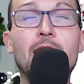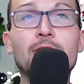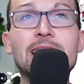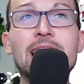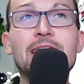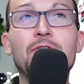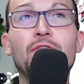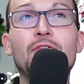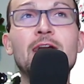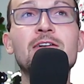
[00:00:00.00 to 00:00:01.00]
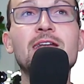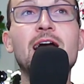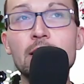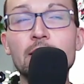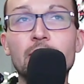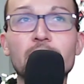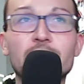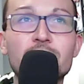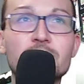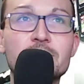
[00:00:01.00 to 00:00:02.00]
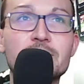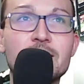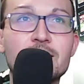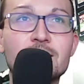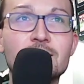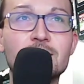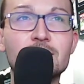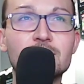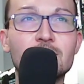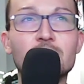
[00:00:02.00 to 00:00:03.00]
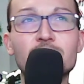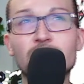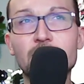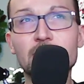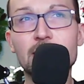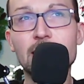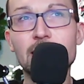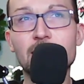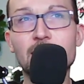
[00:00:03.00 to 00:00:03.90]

okay, fair enough. Kushner's there. Don Jr.'s there.